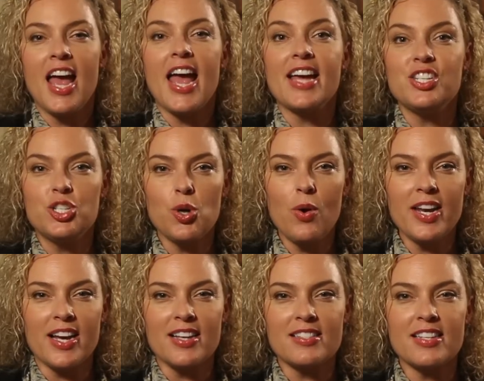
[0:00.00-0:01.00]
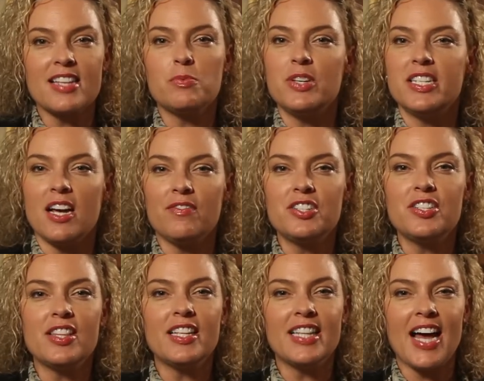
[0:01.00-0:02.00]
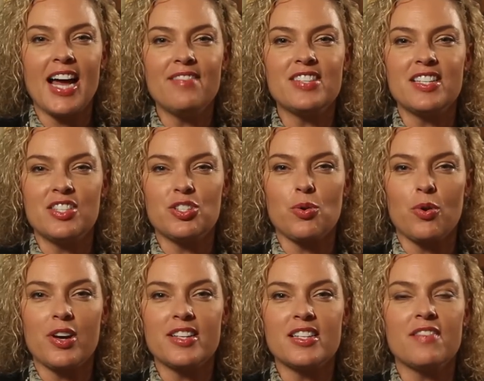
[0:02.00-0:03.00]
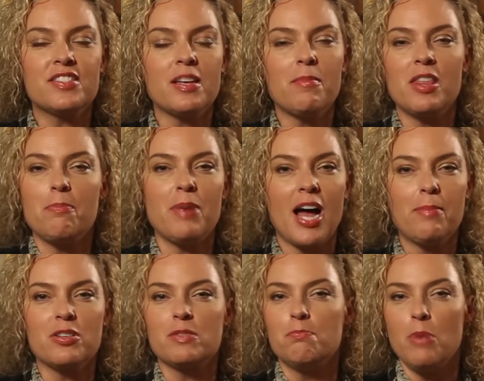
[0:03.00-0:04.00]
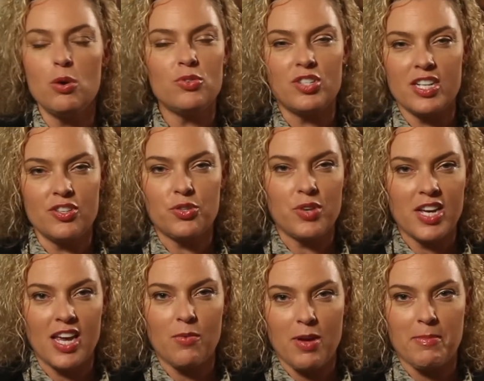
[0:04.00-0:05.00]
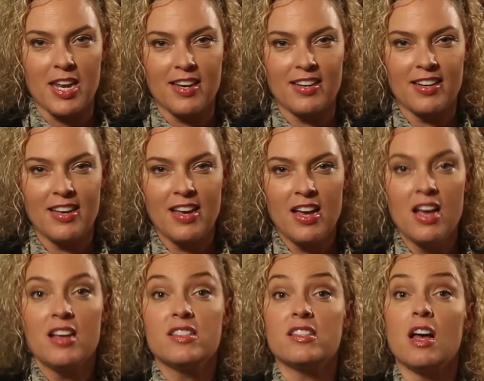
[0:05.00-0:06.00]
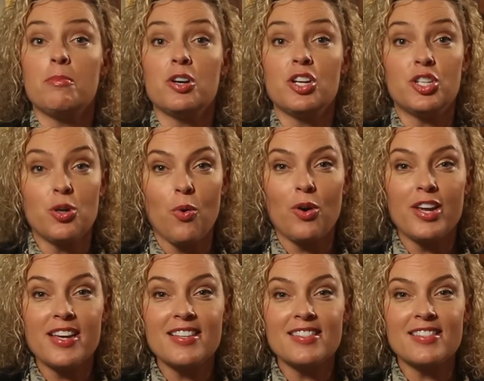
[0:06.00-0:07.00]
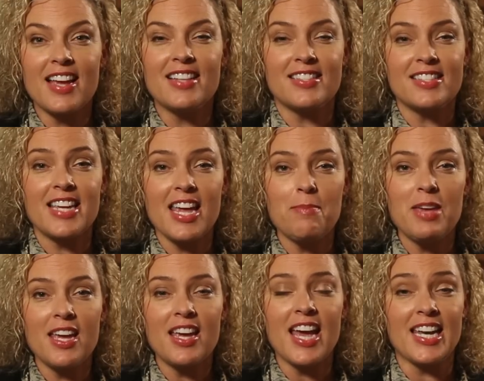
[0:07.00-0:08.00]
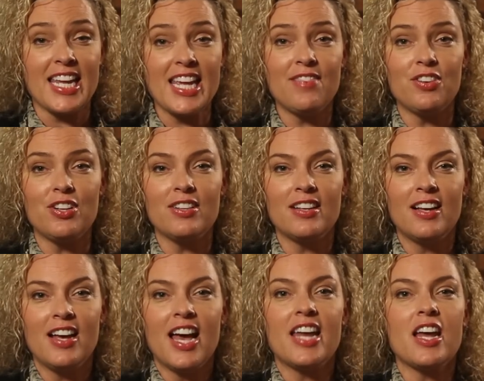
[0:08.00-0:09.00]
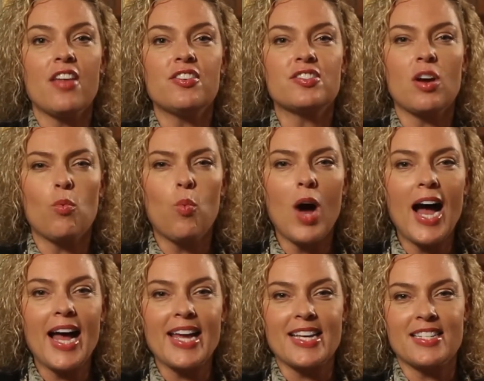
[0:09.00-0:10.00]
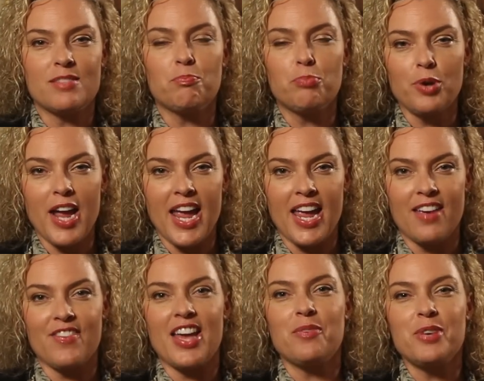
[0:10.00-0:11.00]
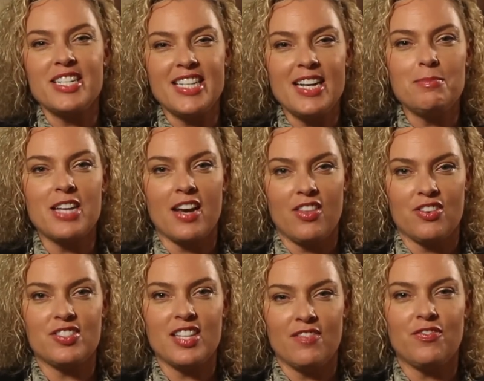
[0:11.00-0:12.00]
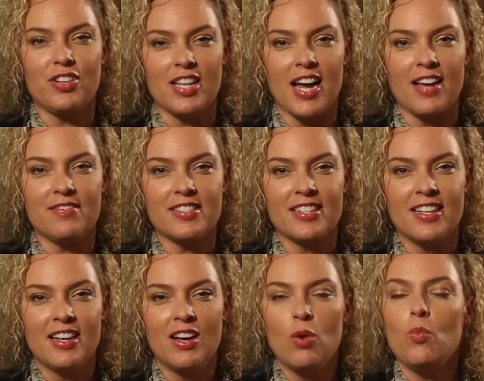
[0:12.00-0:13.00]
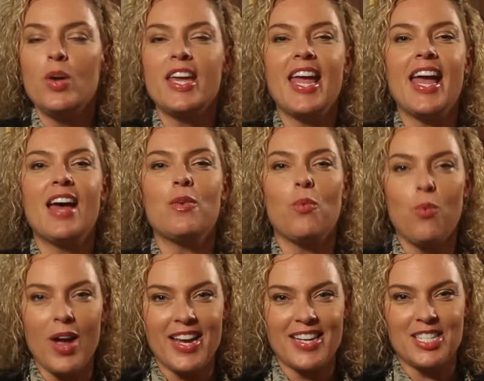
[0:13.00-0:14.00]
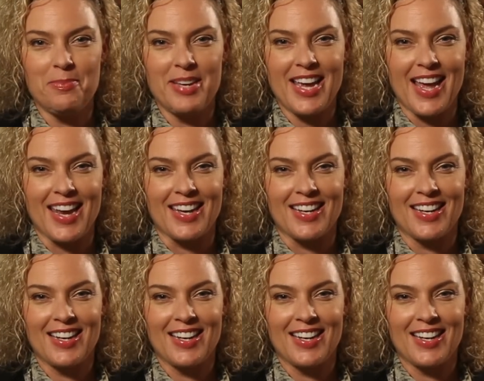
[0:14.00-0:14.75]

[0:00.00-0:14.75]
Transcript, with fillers: and join us as we delve into the lives and stories of some of the Bible's most intriguing women. Some are notorious and scheming and evil, and others are wise, brave, and redeemed out of their sinful lives. We can't wait to begin.